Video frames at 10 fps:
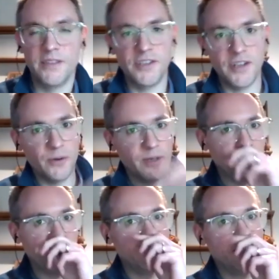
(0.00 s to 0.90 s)
and you
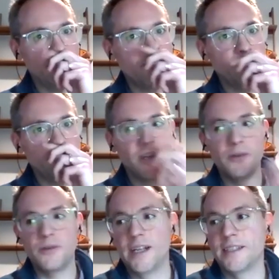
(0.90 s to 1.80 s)
know i suppose don't
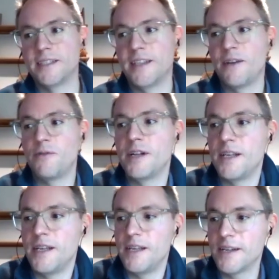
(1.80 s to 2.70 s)
don't
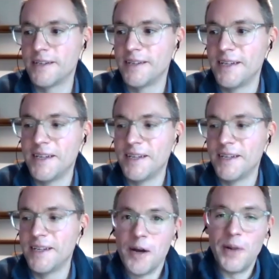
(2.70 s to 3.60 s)
necessarily
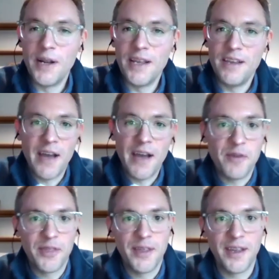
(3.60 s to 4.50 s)

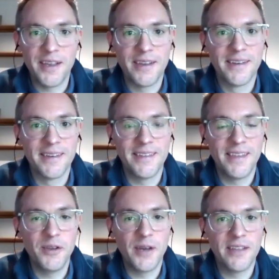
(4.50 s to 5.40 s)
believe everything
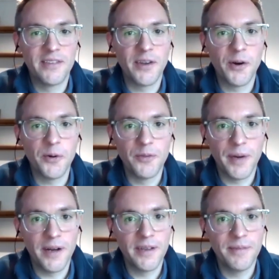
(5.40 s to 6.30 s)
that you get
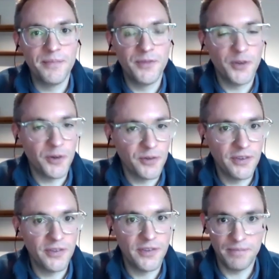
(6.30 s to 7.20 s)
told by
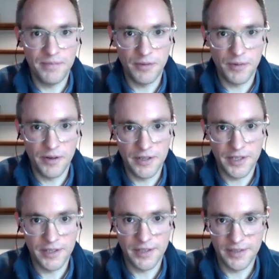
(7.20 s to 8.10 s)
doctors and
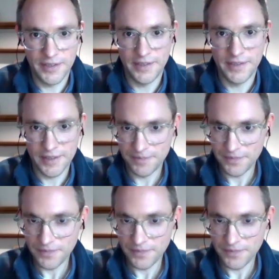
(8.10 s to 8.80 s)
urologists and